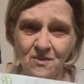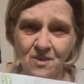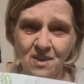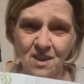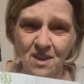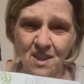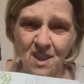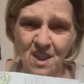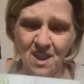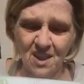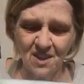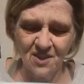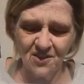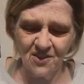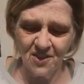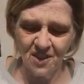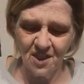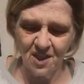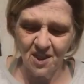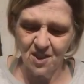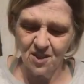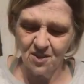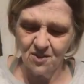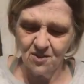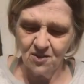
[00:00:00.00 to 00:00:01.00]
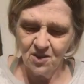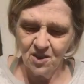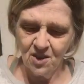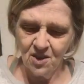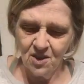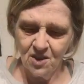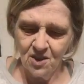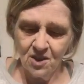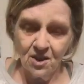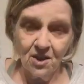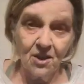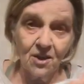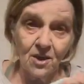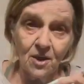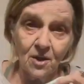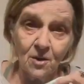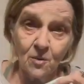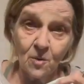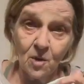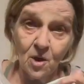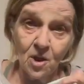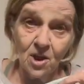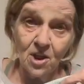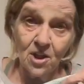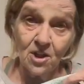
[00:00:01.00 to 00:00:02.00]
And then I said, you
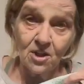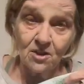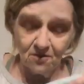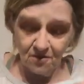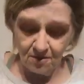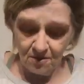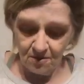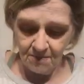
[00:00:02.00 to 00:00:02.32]
know what?